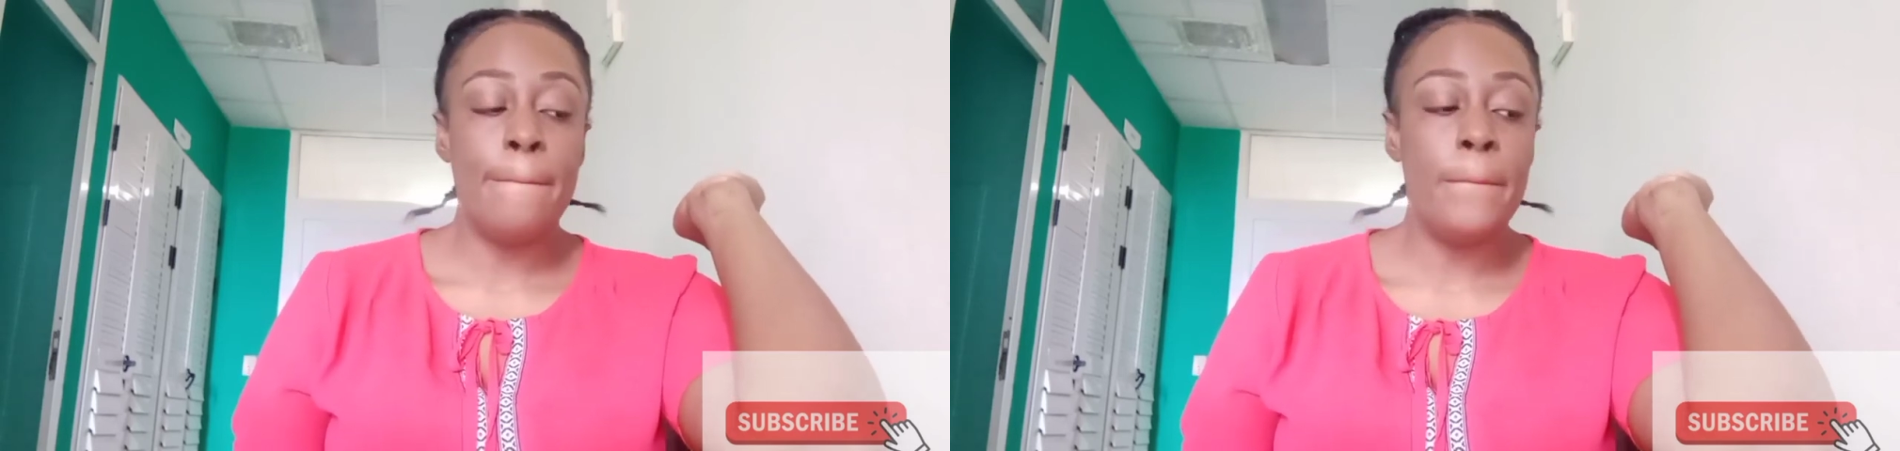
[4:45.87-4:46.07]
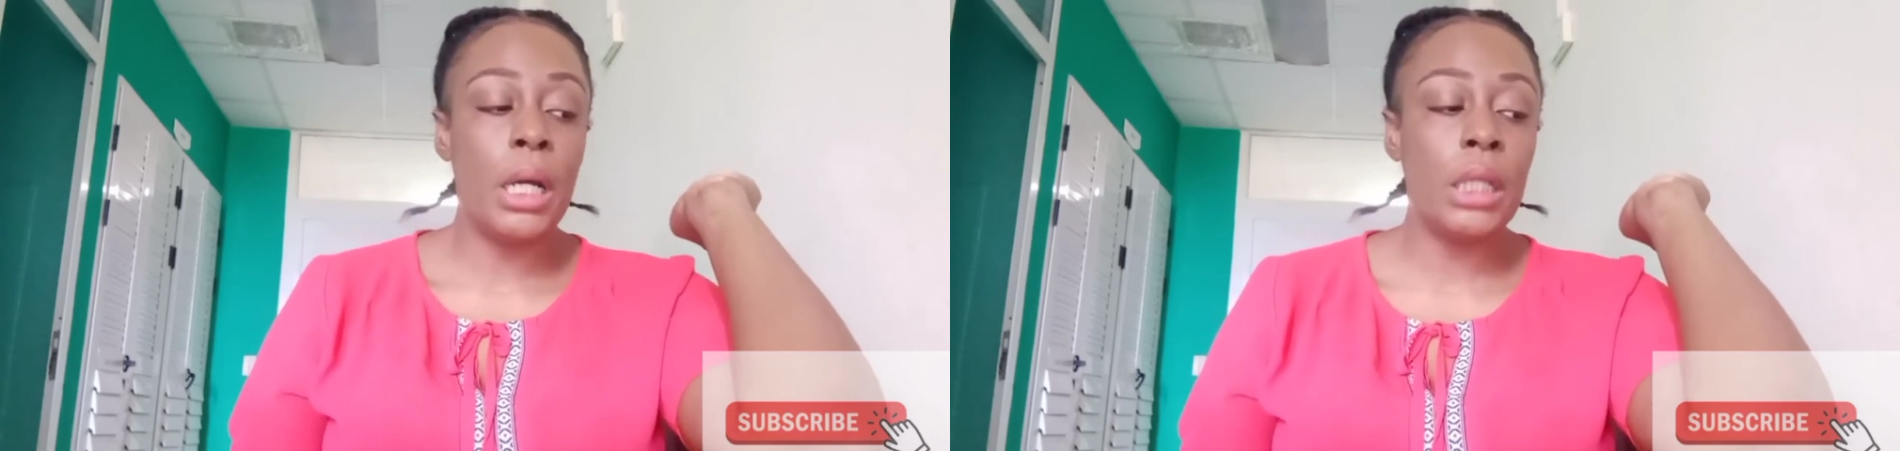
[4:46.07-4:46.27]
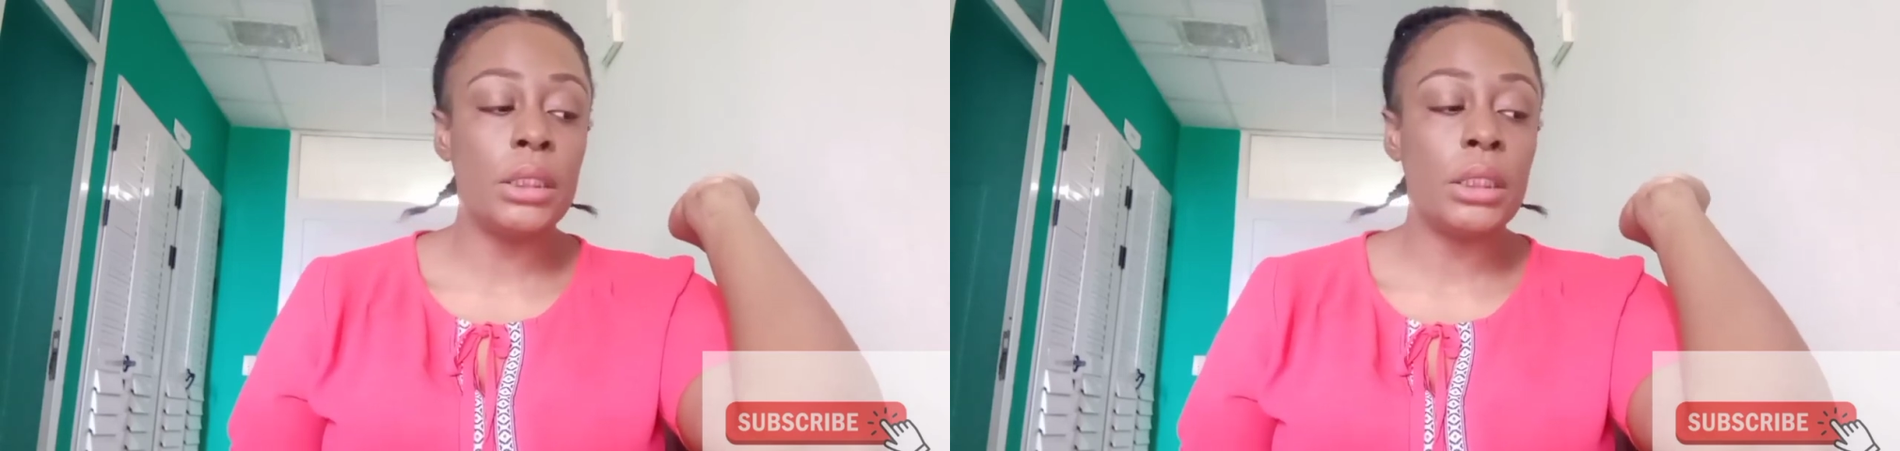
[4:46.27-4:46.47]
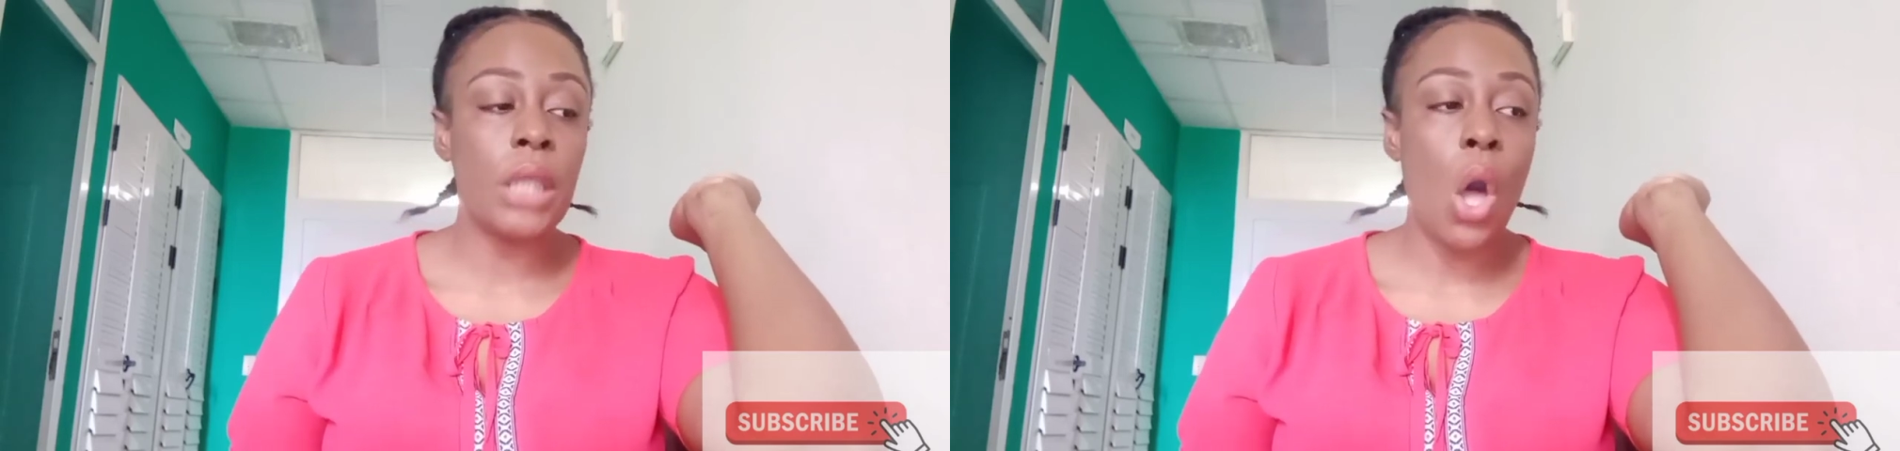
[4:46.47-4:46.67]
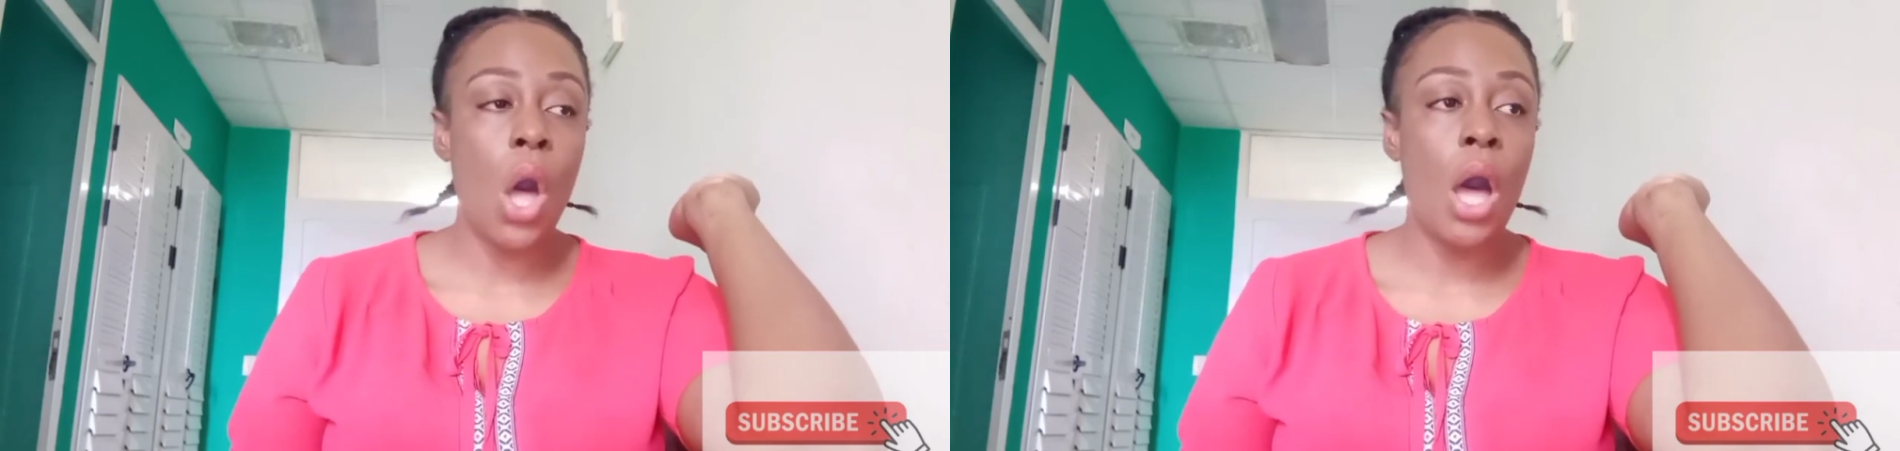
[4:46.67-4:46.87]
but
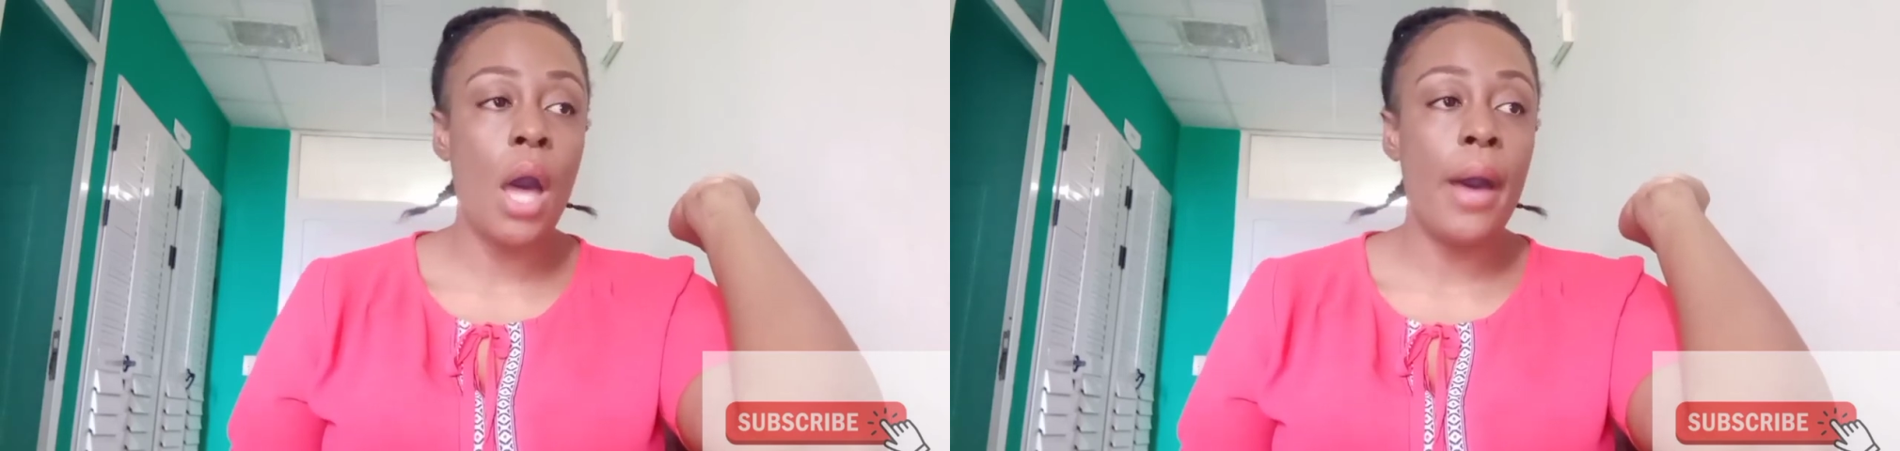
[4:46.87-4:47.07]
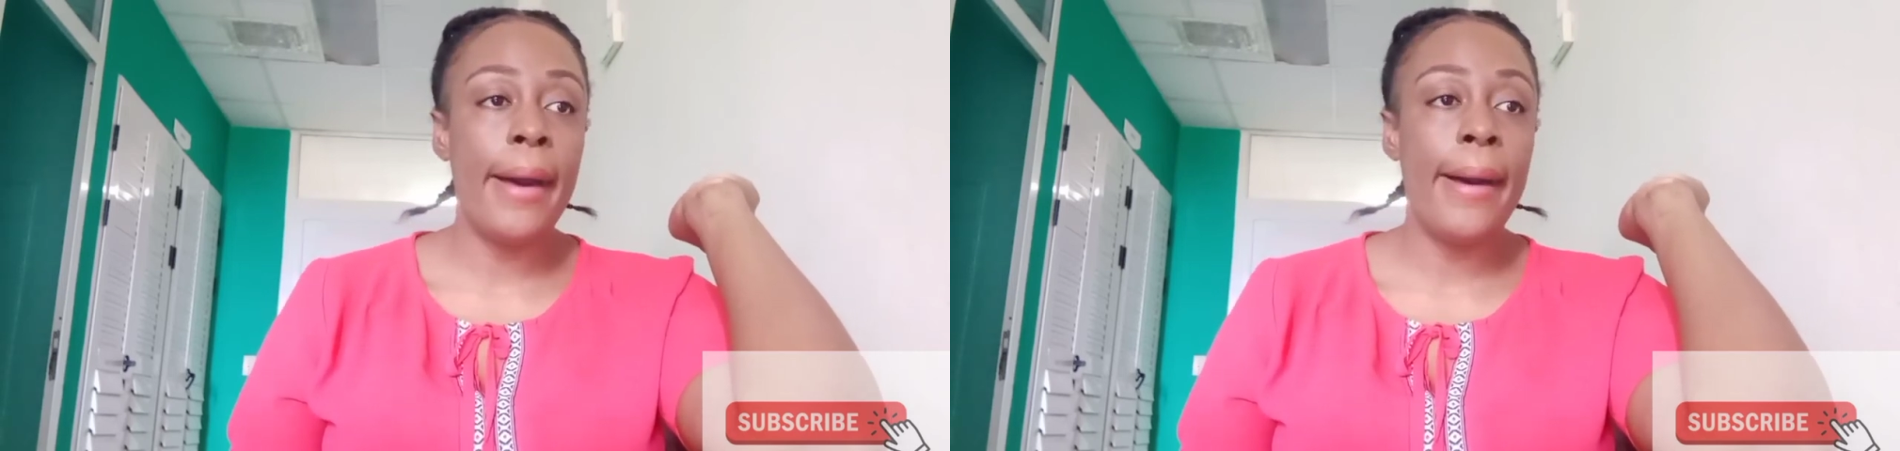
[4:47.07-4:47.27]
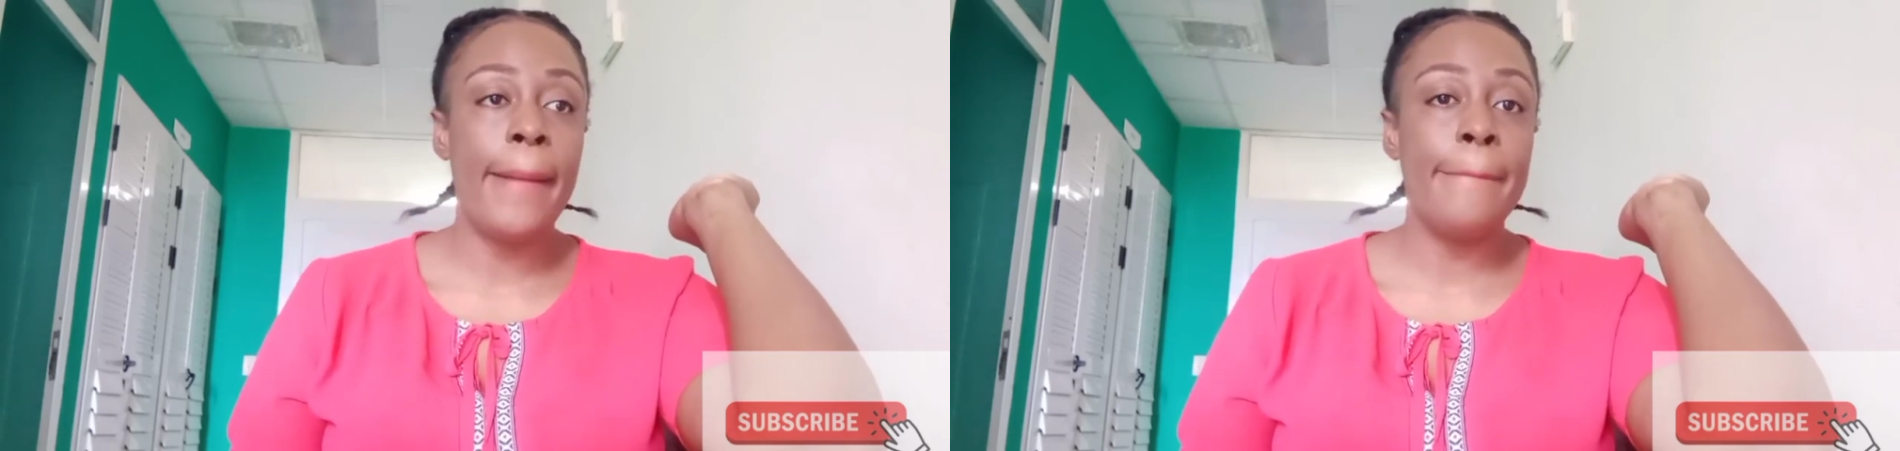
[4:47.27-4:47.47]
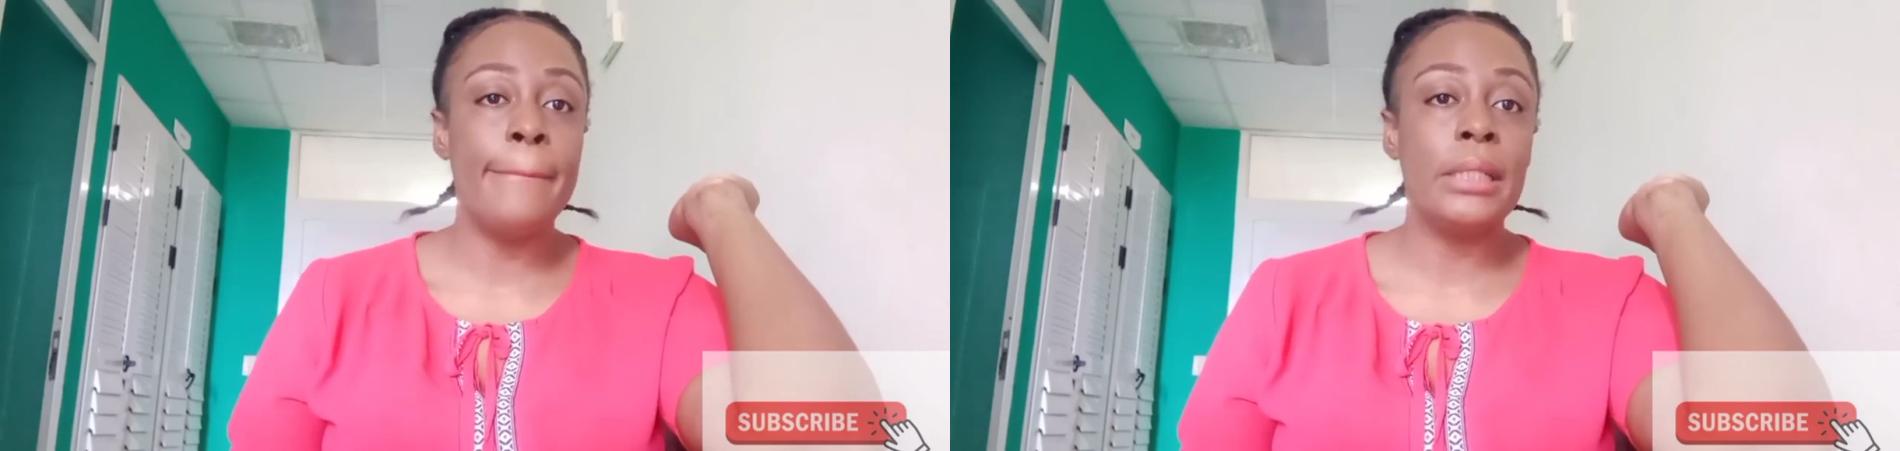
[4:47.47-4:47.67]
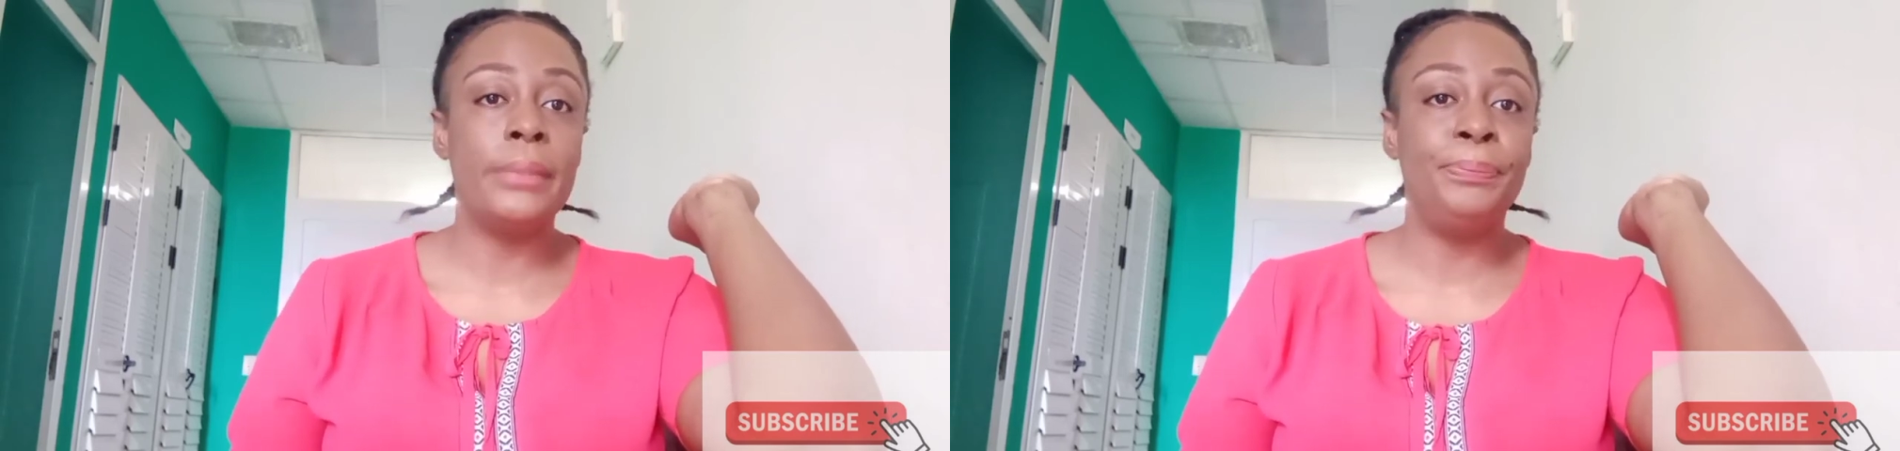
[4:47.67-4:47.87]

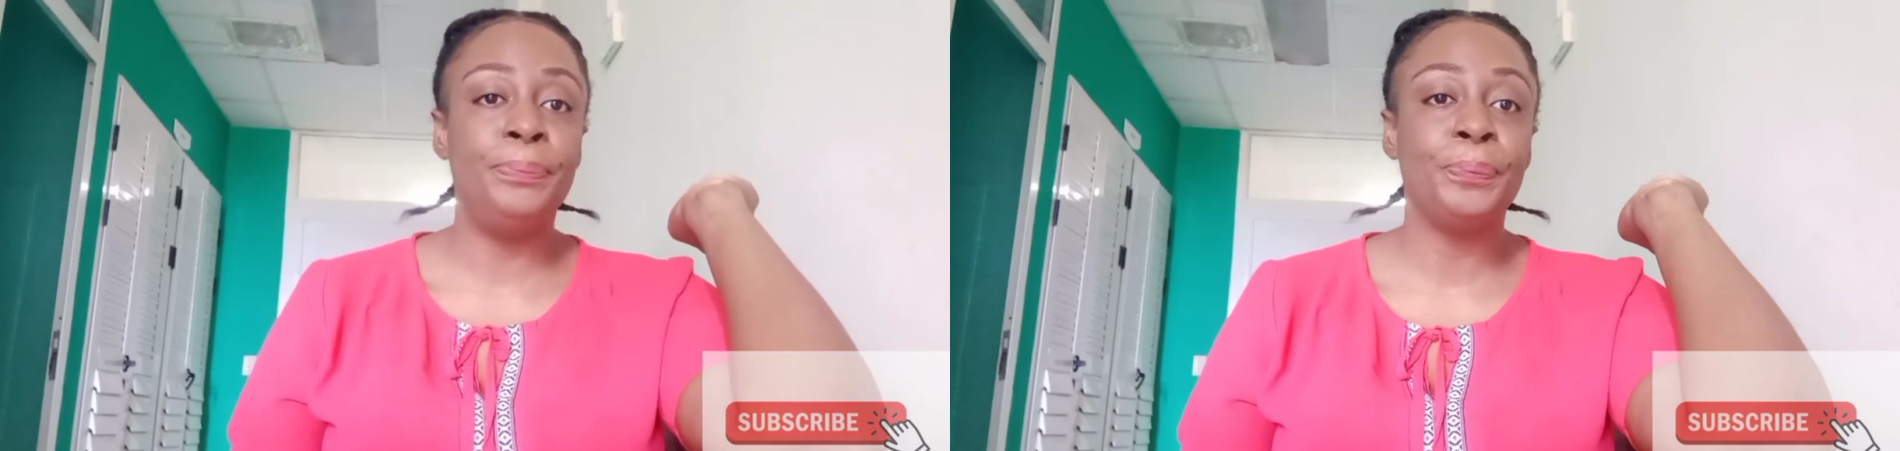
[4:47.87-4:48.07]
I'm